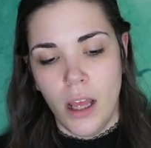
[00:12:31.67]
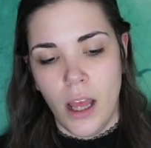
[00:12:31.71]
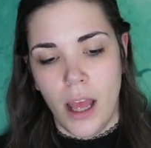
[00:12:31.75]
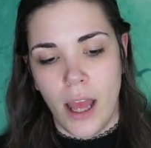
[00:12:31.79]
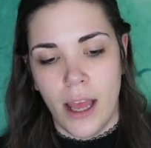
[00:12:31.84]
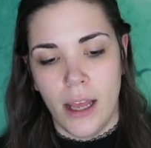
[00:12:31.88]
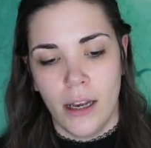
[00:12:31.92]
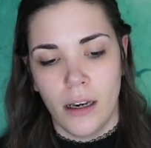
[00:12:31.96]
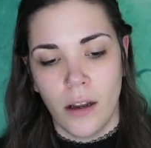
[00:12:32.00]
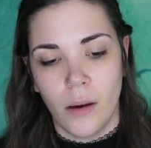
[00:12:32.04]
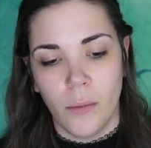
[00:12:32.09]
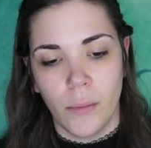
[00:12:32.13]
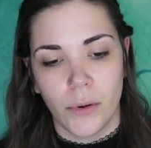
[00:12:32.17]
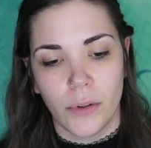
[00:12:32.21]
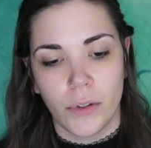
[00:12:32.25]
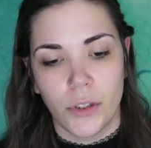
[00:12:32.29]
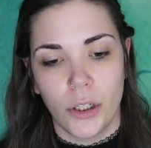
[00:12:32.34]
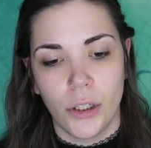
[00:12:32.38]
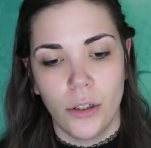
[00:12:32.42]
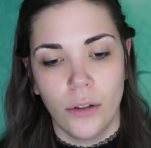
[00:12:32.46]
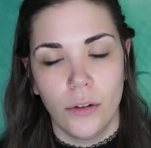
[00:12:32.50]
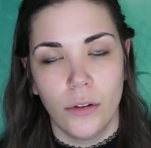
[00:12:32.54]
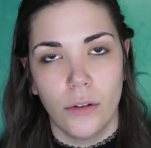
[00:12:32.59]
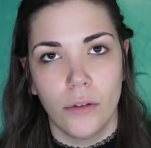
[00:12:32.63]
And number
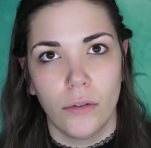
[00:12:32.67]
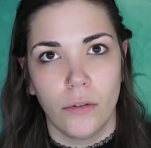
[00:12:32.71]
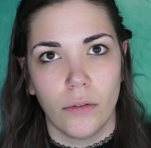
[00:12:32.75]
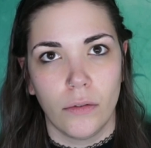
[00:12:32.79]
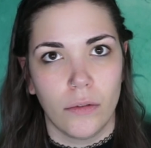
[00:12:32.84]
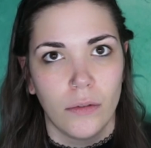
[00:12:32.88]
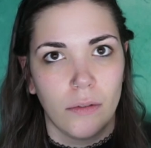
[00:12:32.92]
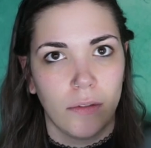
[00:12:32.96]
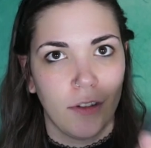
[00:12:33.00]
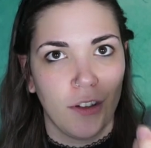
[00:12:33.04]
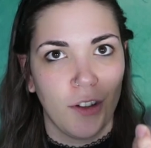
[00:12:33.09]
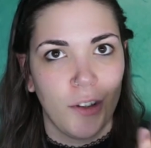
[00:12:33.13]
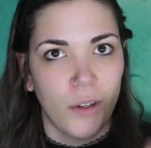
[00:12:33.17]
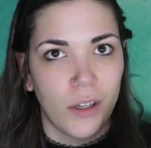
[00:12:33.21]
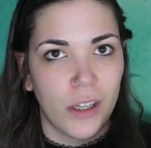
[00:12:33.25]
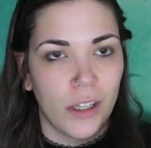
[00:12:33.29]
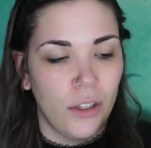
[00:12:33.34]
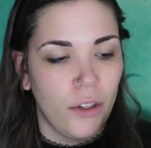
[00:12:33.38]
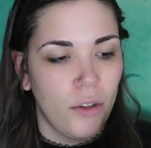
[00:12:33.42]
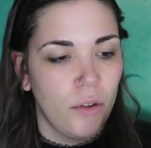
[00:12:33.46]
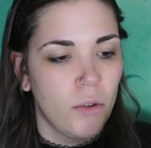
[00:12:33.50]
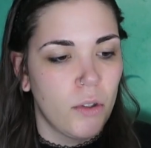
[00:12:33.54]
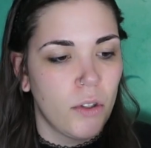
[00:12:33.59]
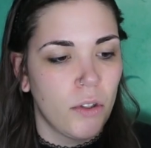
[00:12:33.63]
two, you
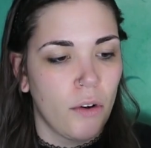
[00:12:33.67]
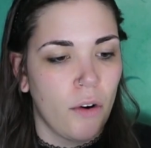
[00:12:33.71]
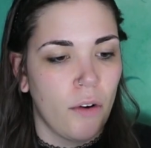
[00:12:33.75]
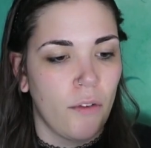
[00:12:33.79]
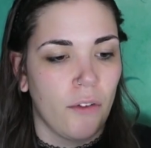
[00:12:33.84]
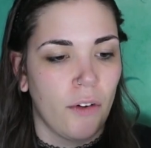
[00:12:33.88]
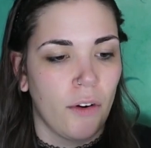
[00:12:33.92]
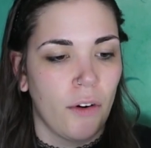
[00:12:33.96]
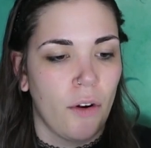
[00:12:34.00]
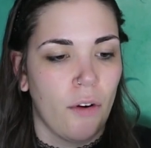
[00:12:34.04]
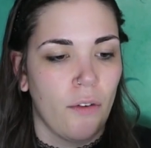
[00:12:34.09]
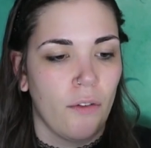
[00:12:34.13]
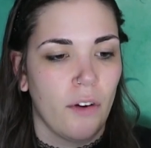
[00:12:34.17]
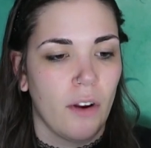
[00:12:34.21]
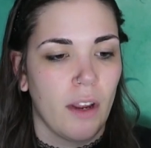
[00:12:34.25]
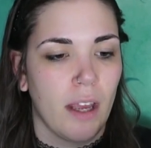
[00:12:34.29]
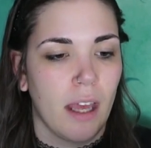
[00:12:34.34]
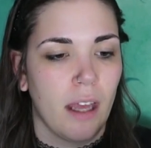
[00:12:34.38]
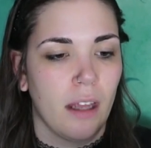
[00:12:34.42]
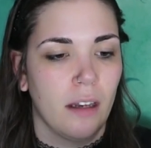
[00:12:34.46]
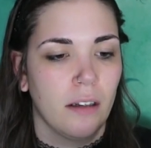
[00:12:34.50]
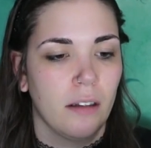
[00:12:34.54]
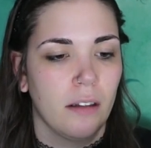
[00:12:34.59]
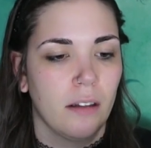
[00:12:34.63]
can use it over and over
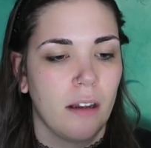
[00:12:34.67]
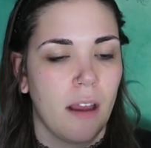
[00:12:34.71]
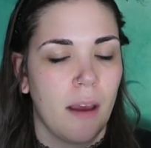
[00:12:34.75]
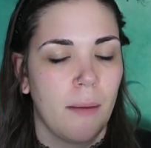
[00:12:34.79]
again.